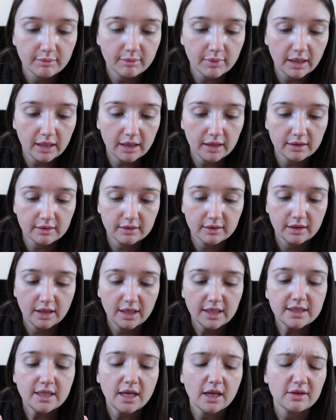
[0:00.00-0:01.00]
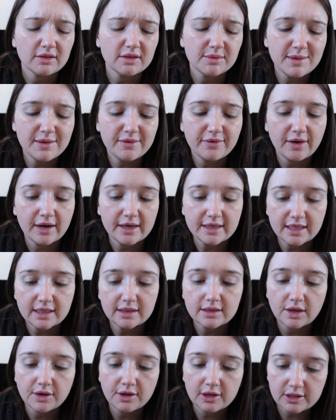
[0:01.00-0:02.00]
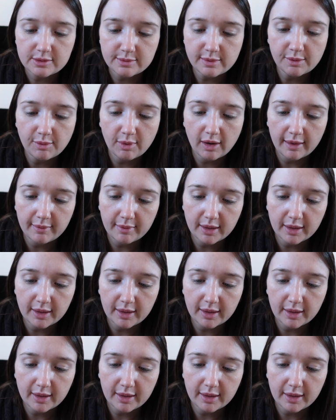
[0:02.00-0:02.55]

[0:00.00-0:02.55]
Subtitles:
But no, to be fair, I say don't ask me why,